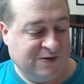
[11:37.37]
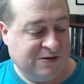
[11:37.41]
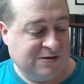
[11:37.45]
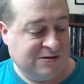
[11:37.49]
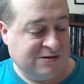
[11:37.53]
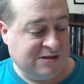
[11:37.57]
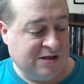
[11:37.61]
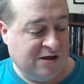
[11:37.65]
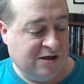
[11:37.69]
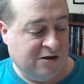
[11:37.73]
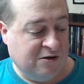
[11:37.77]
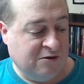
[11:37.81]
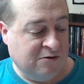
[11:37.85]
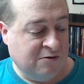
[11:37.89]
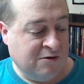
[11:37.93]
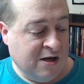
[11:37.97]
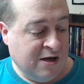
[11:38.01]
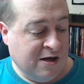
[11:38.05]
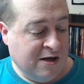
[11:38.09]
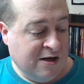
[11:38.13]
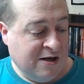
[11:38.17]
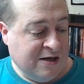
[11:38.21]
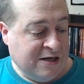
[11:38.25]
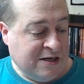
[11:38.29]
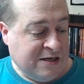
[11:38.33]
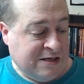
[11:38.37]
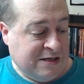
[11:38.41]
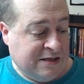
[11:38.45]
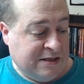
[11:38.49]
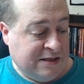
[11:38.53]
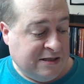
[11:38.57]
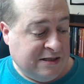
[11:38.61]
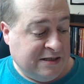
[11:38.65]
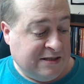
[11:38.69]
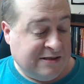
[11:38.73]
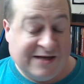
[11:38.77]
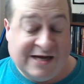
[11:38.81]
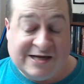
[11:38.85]
So
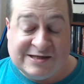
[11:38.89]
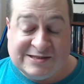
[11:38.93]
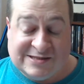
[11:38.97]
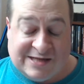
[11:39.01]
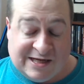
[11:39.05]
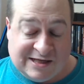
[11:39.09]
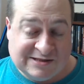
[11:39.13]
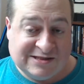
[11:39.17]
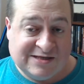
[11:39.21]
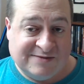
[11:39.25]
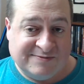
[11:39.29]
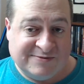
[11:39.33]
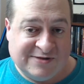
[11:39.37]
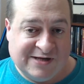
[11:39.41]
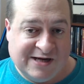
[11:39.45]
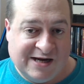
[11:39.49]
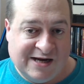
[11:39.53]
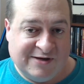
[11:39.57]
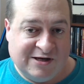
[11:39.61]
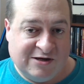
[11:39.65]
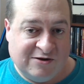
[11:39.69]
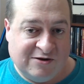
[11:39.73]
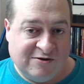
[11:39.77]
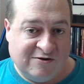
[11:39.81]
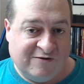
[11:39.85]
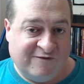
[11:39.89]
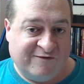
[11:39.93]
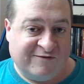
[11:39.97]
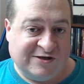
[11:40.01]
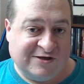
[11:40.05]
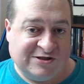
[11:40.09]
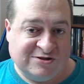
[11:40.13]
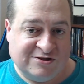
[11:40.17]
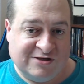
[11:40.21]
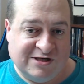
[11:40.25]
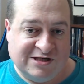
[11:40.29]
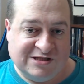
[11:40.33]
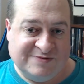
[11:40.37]
they take some time. I know it
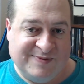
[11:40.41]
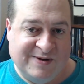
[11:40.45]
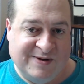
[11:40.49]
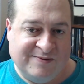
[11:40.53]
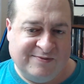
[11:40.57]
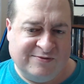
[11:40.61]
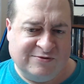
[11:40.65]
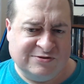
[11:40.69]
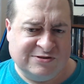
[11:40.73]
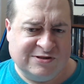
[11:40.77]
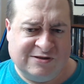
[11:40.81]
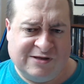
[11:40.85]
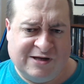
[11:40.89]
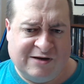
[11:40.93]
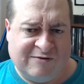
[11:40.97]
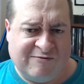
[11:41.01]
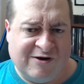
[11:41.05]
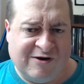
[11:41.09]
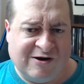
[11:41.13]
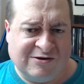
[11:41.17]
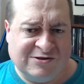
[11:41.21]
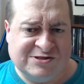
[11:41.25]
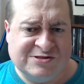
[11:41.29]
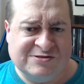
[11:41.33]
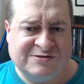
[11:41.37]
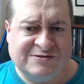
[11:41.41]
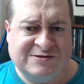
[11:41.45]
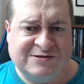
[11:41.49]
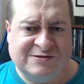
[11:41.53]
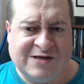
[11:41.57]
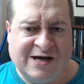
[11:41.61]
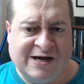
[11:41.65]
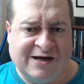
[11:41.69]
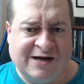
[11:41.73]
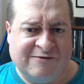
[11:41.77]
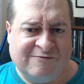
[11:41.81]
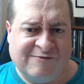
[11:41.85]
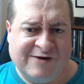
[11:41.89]
frustrates people because they're like, why aren't you
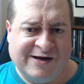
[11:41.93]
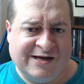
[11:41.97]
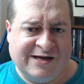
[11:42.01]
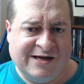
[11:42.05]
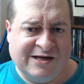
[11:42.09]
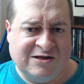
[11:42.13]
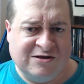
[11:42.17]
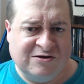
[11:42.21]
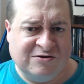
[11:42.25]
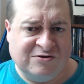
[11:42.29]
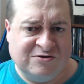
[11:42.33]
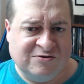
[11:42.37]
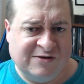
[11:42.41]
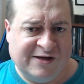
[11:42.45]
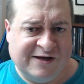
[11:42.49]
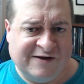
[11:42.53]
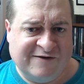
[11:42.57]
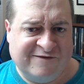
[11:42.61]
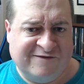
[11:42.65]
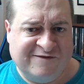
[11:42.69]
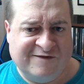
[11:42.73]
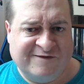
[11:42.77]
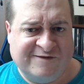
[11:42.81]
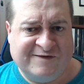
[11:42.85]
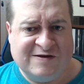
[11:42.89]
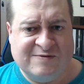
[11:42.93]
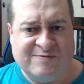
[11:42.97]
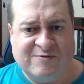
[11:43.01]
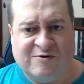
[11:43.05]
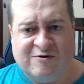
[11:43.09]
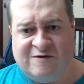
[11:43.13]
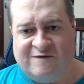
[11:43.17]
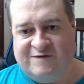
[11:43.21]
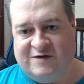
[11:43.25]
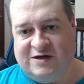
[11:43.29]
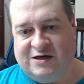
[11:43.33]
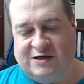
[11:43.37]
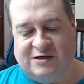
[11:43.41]
done? Why can't you do like 50
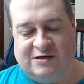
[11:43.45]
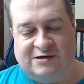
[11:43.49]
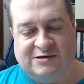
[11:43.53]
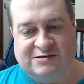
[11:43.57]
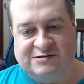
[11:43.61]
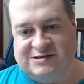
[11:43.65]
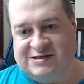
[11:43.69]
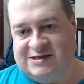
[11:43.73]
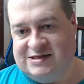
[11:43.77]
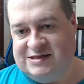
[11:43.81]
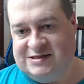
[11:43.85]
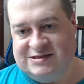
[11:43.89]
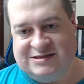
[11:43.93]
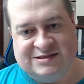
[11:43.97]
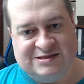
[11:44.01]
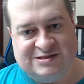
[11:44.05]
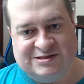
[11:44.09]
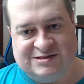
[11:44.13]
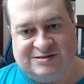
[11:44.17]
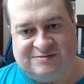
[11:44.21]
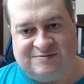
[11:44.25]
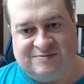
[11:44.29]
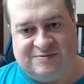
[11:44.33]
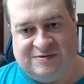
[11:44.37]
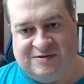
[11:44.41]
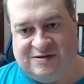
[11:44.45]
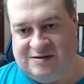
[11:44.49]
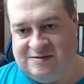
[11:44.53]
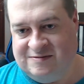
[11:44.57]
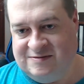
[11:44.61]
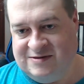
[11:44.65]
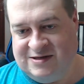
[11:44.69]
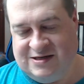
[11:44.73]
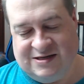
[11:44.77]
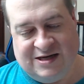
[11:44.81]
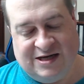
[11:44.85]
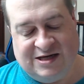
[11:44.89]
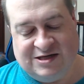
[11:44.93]
more videos? And it's just
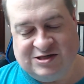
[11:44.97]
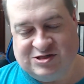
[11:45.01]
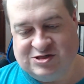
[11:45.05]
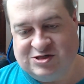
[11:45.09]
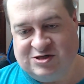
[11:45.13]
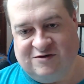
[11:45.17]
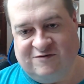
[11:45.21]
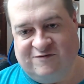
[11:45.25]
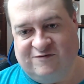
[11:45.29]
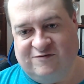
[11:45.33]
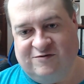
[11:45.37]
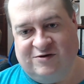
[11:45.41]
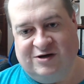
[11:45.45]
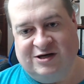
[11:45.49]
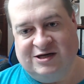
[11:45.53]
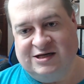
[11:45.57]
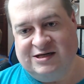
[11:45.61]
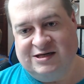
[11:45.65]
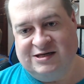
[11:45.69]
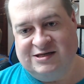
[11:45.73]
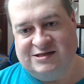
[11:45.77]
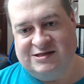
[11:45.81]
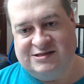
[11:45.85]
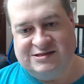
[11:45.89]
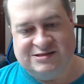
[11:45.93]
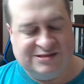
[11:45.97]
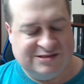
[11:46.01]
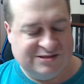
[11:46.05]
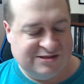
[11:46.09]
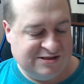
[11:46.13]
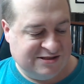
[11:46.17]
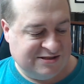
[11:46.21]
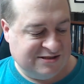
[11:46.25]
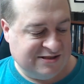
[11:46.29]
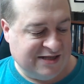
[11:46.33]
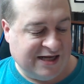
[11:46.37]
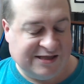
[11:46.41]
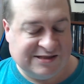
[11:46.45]
the nature of what it is. It
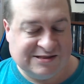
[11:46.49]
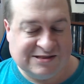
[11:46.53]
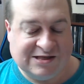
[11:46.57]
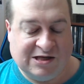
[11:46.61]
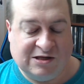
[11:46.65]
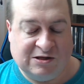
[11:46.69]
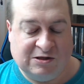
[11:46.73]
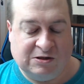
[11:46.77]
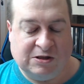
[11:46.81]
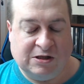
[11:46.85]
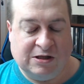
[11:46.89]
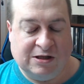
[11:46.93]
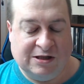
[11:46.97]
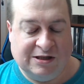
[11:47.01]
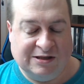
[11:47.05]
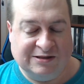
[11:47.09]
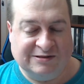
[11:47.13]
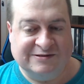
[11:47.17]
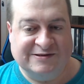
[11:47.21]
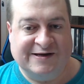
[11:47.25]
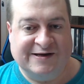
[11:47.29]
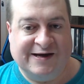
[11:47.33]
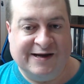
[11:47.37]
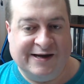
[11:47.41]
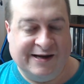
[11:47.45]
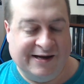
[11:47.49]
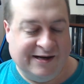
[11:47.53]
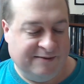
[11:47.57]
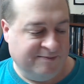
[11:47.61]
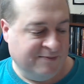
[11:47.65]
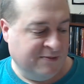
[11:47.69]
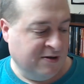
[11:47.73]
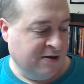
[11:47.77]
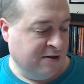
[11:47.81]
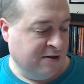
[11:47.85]
just takes a long time.